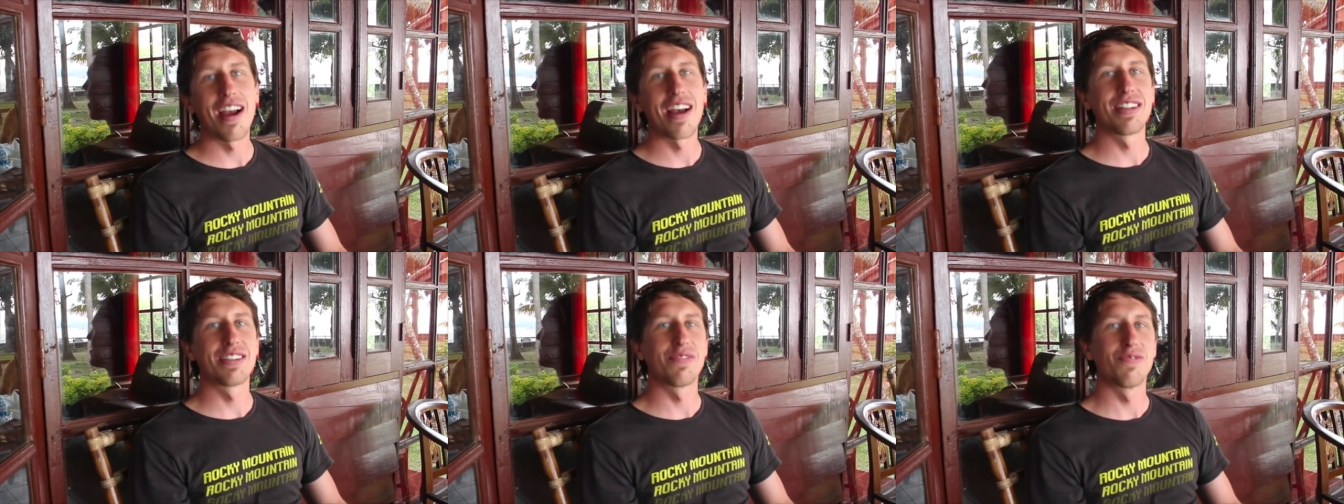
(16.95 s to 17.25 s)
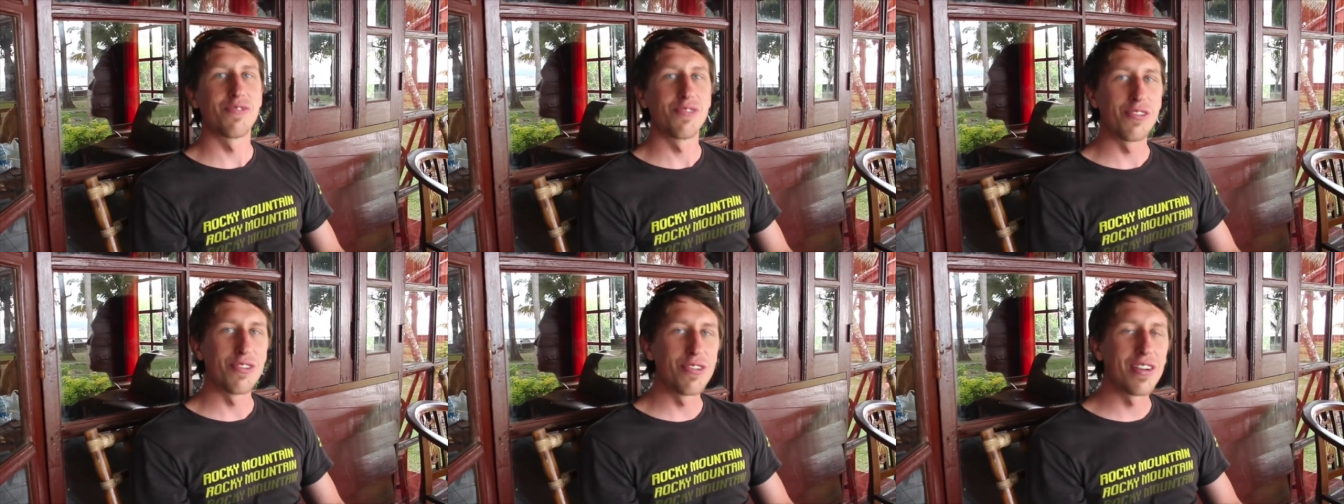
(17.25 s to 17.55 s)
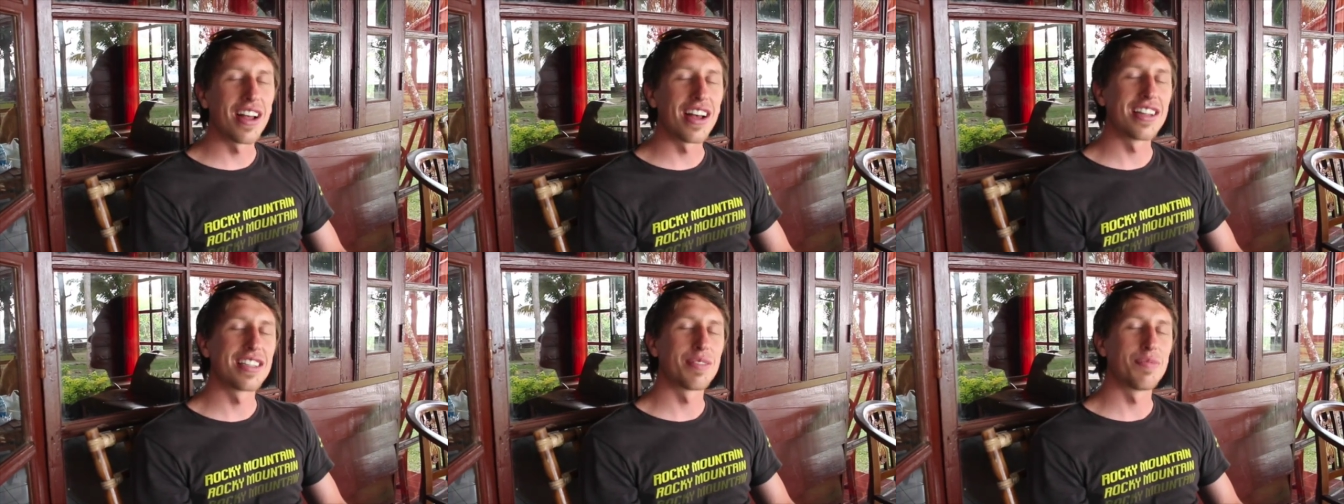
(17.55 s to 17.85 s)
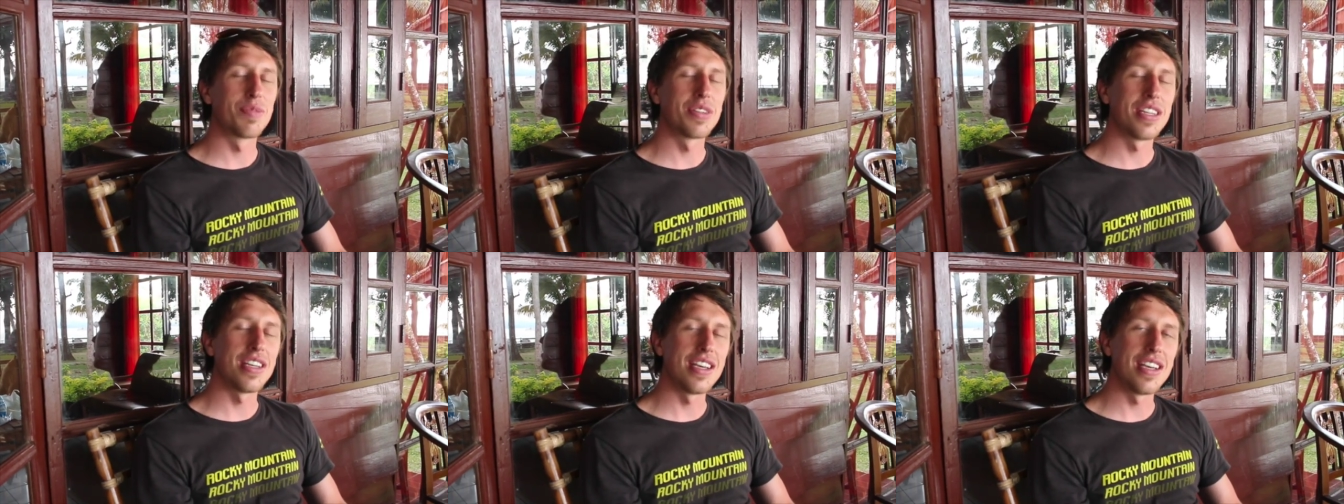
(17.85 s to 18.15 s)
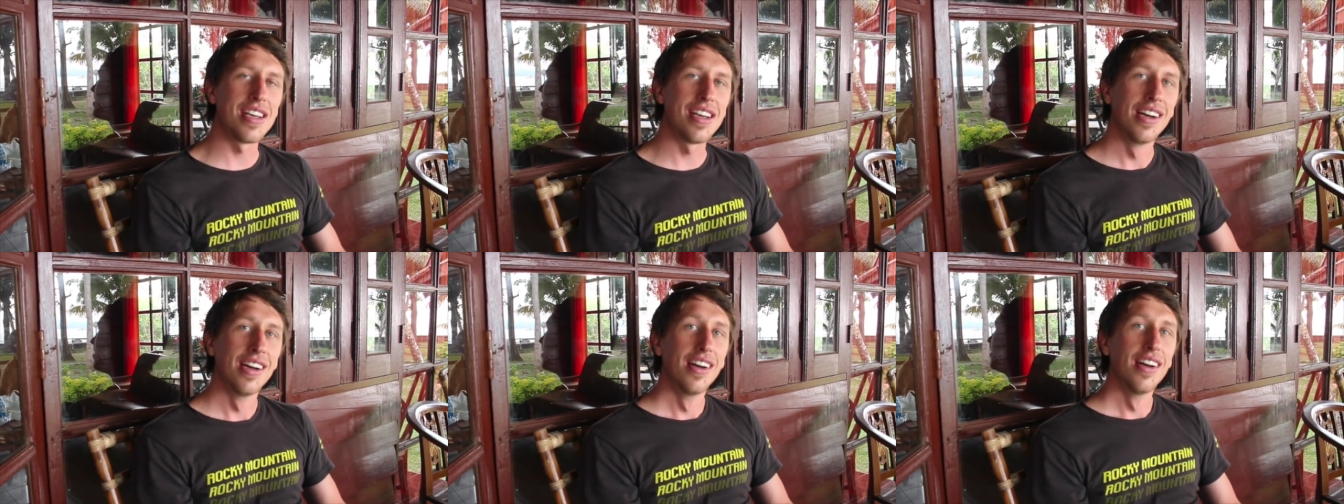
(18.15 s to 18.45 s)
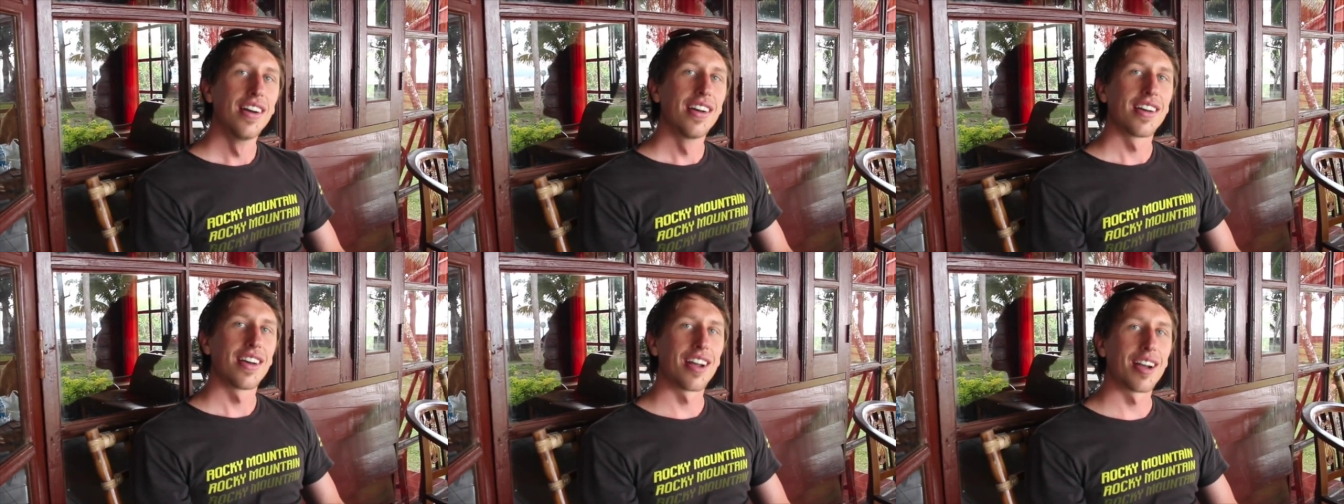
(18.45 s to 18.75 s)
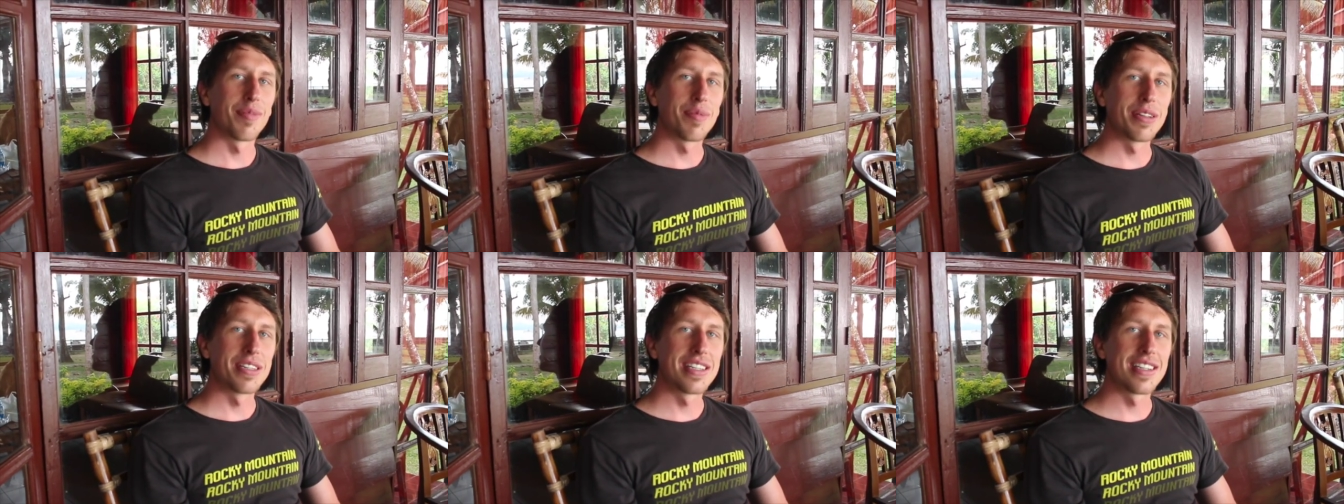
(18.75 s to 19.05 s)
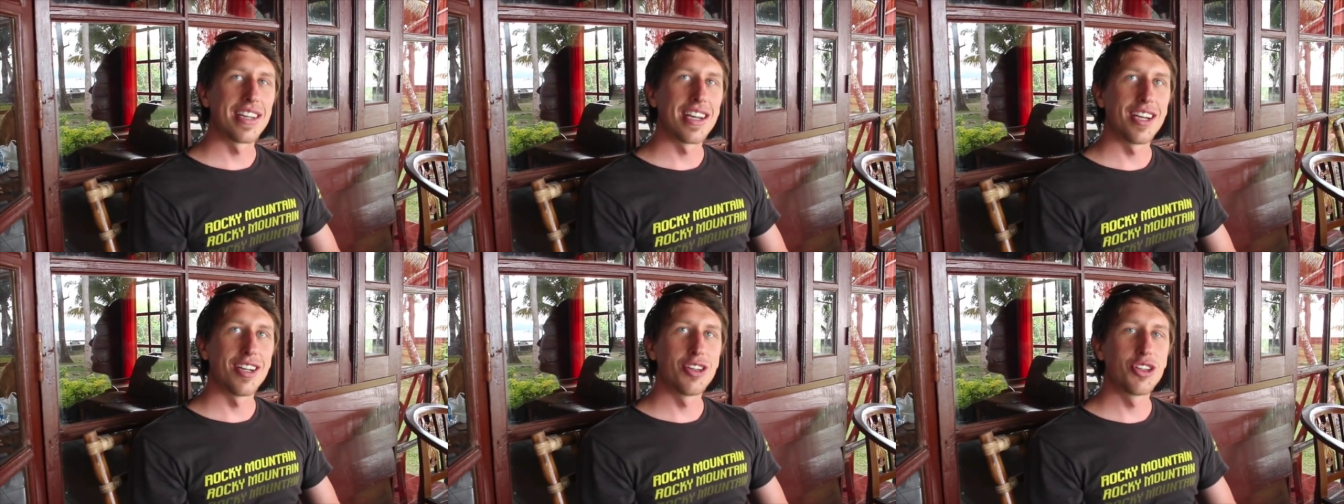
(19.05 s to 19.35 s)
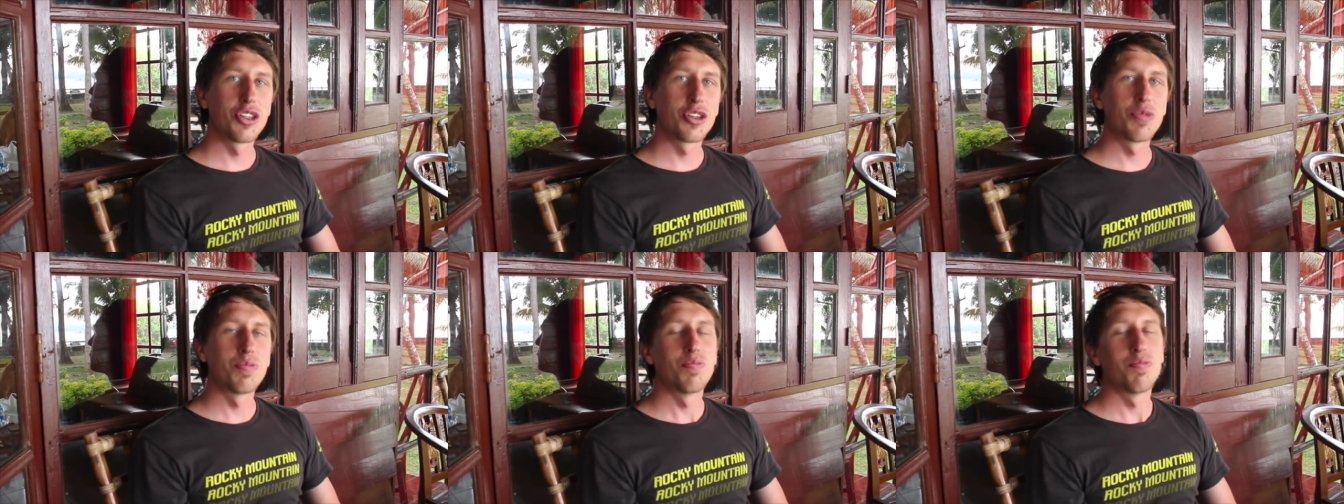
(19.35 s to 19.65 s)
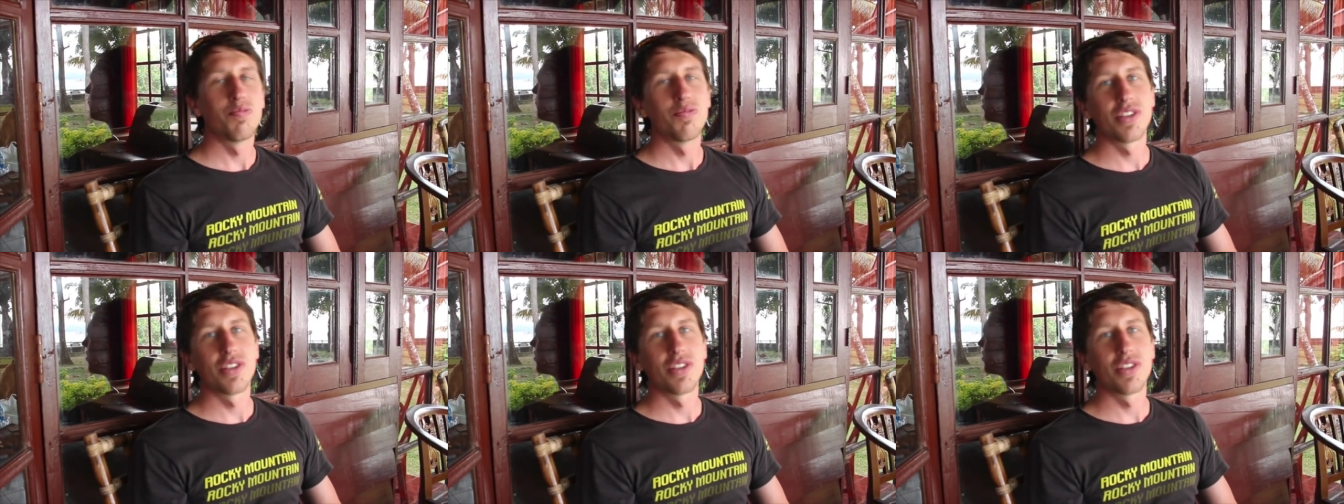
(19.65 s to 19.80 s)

Had some food, had some tea, got up on stage,